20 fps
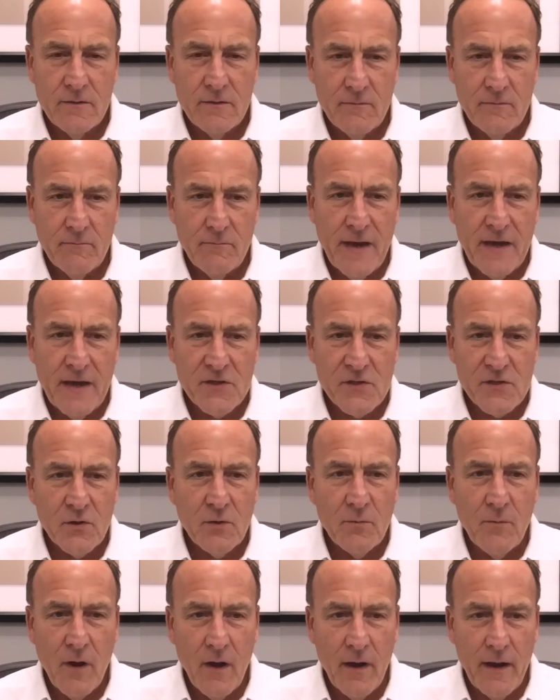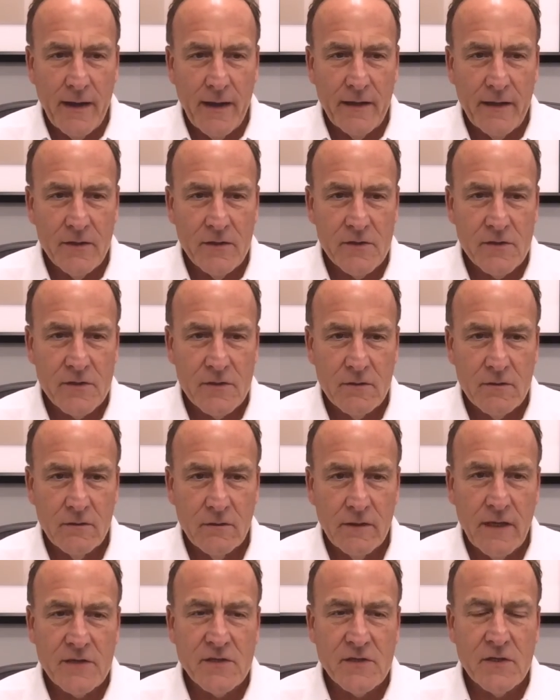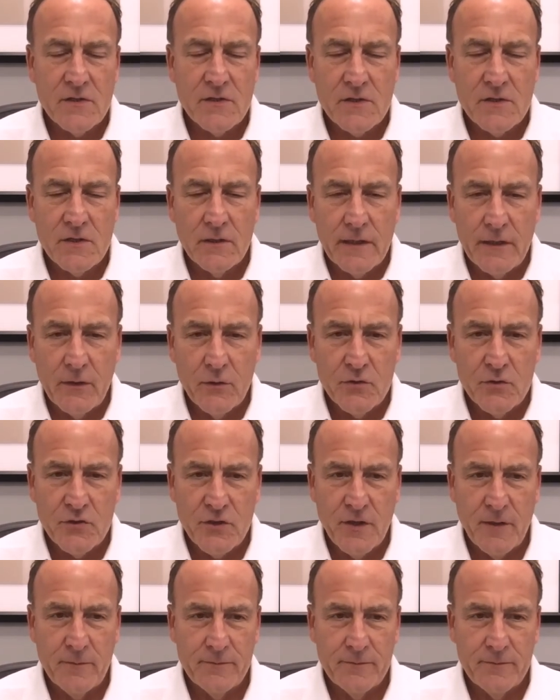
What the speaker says: MasterMinds, Lessons in Leadership.